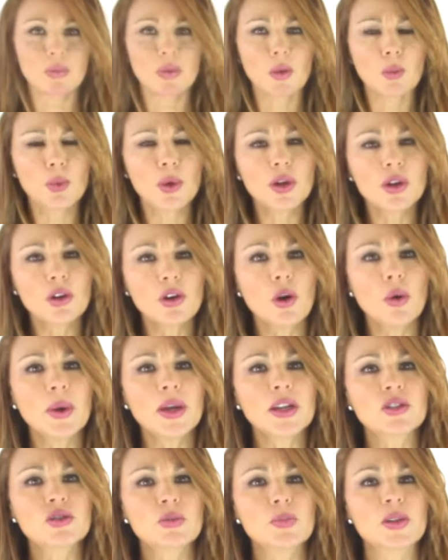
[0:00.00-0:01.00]
We're
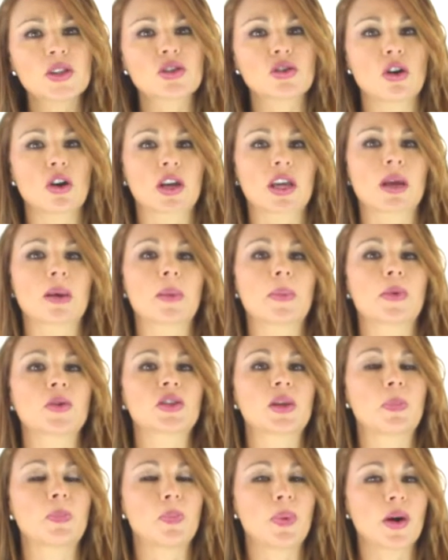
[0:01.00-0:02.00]
going to be talking
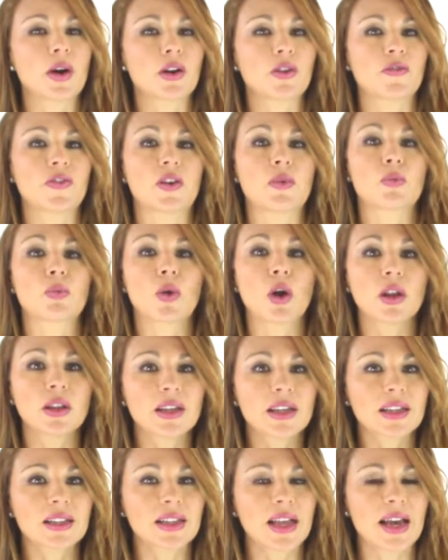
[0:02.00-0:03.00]
about the part of
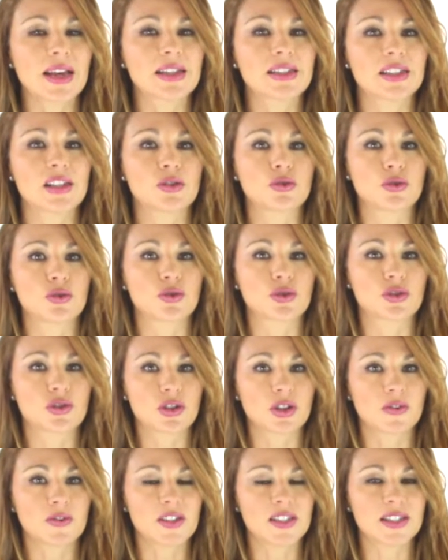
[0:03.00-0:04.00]
enrolling clients into your
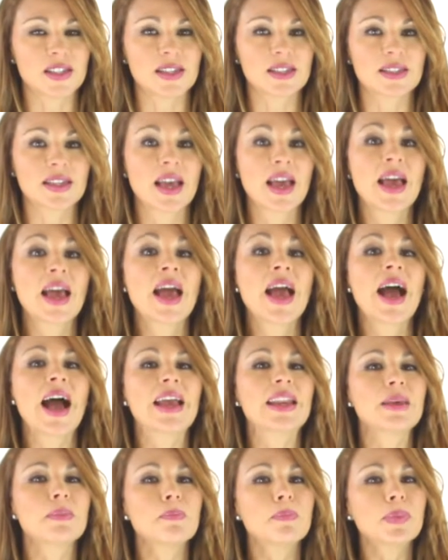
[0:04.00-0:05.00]
services
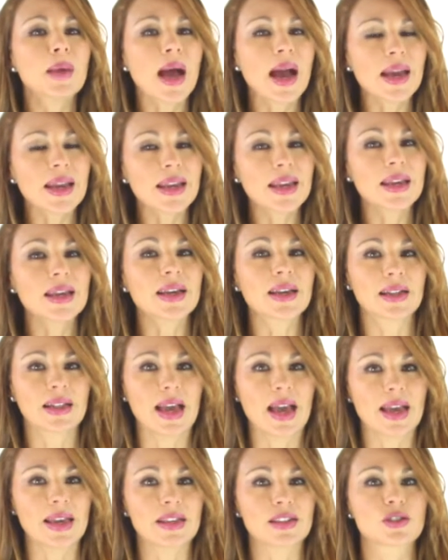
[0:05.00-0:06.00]
and inviting
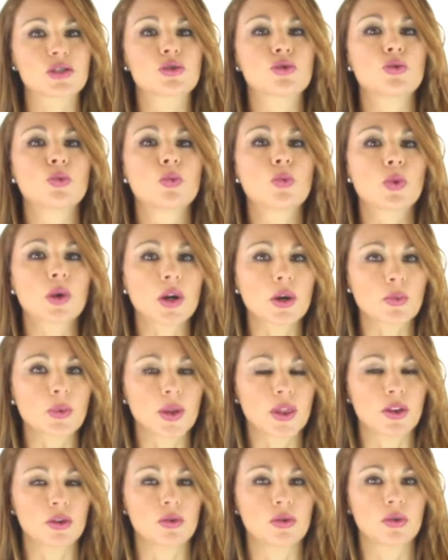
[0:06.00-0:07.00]
clients to work
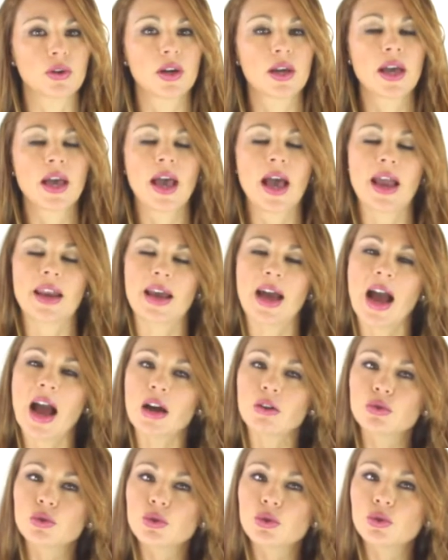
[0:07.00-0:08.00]
with you, and
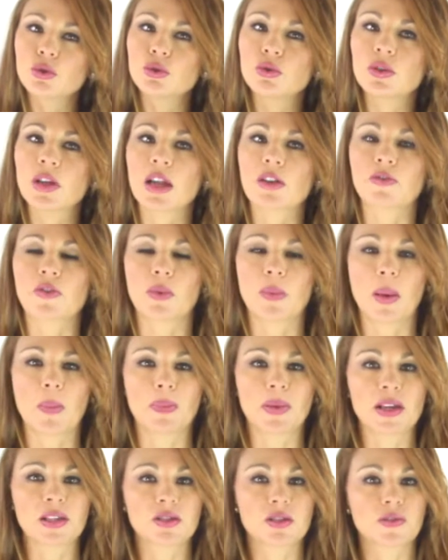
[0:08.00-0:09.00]
how to do that from a
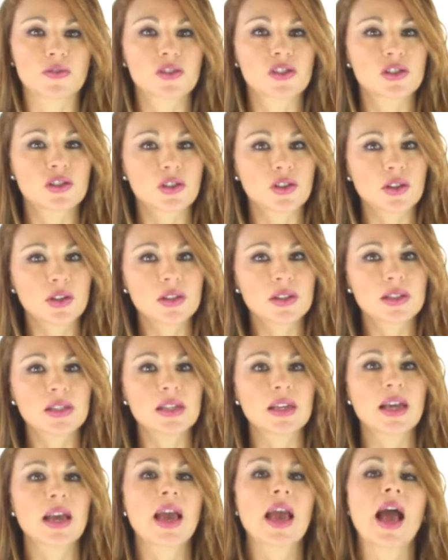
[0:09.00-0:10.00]
place of
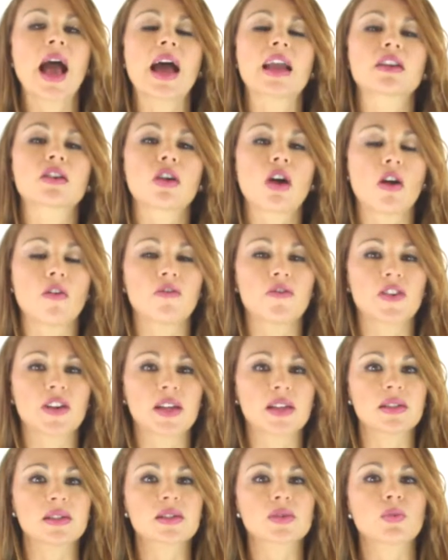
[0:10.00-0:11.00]
certainty and
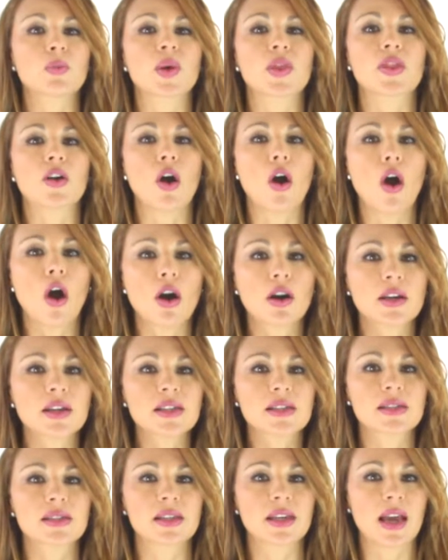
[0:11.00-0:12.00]
confidence, with
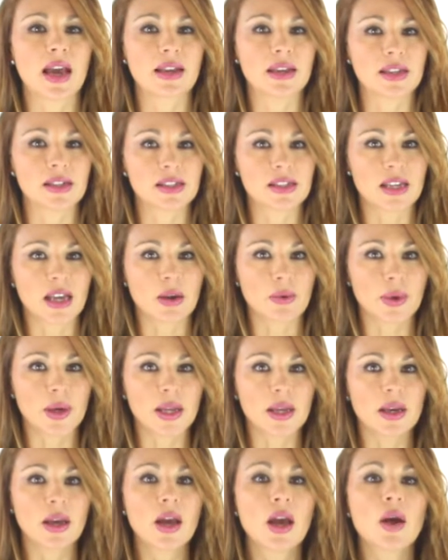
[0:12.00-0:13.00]
honesty and
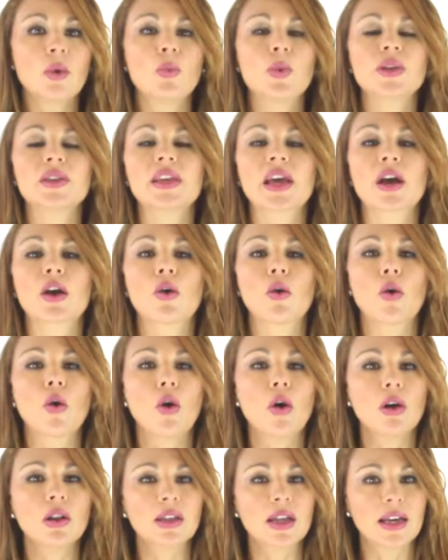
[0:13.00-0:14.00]
integrity, with the
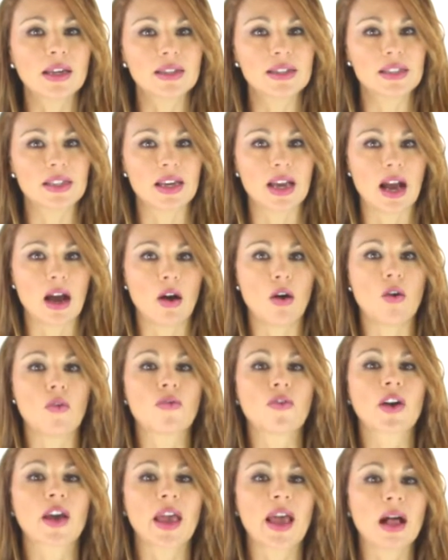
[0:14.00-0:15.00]
whole idea
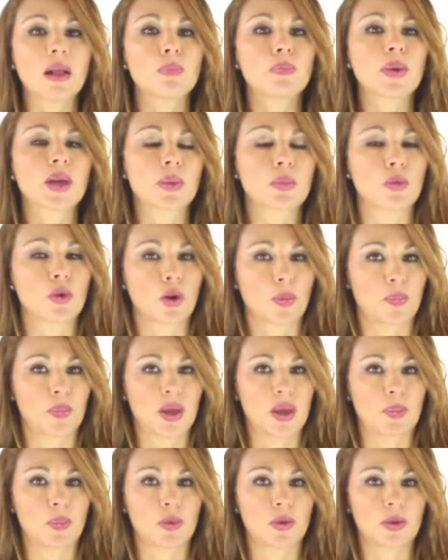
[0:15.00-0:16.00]
of helping more
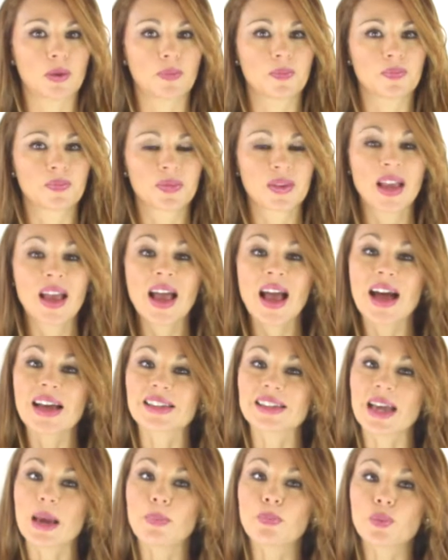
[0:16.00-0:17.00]
people.
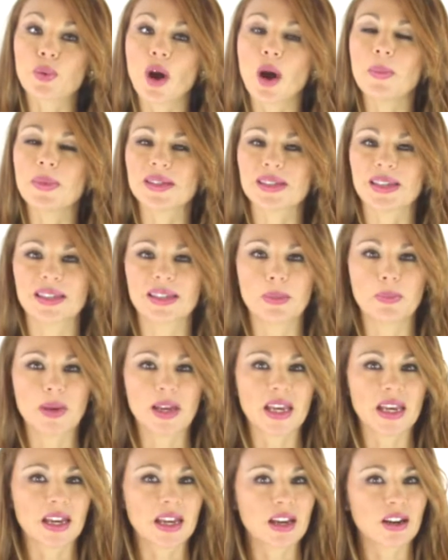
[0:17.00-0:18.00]
As I promised at the
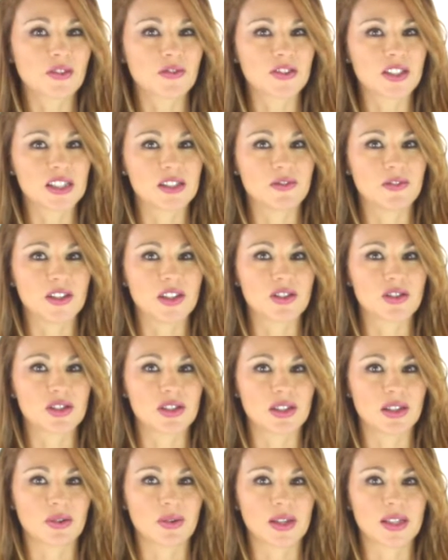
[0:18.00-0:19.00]
beginning of this video
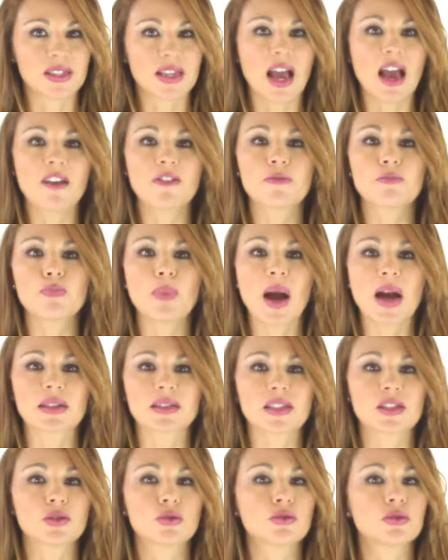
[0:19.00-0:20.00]
series, I've
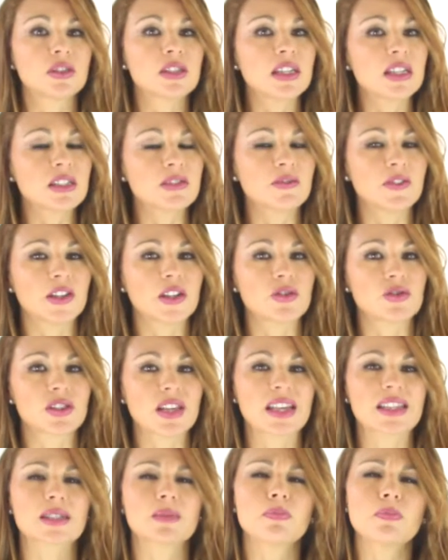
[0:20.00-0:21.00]
packed into these videos
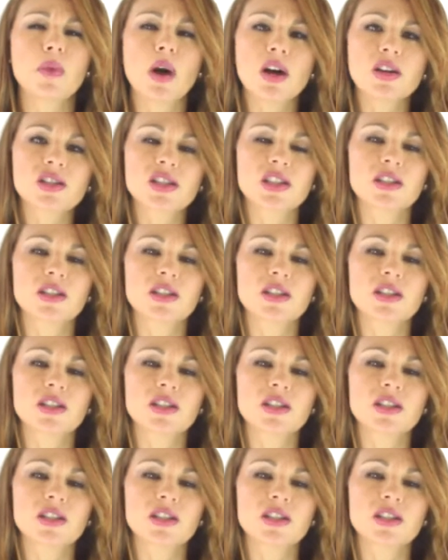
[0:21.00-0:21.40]
as much